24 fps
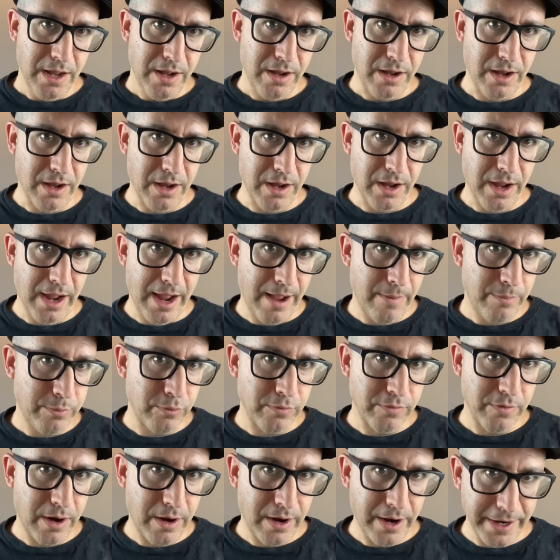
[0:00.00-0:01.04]

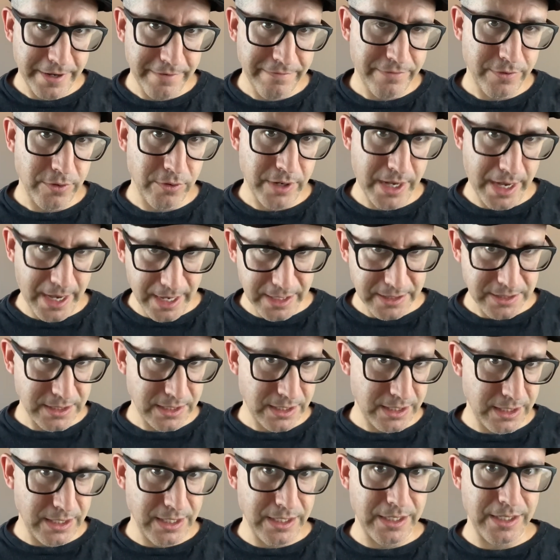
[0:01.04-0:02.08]
Apple iPhone
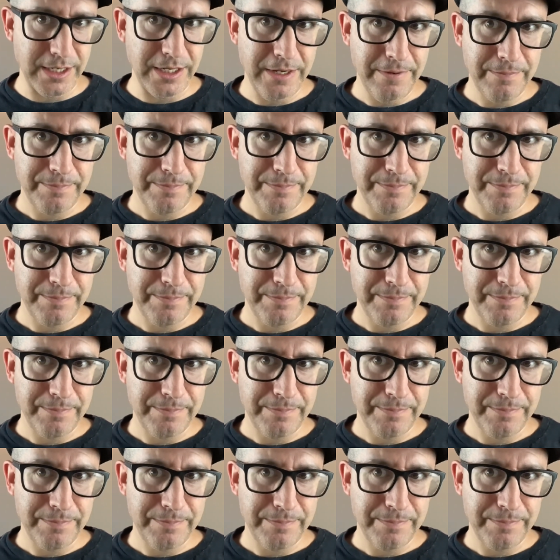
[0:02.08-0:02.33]
SE,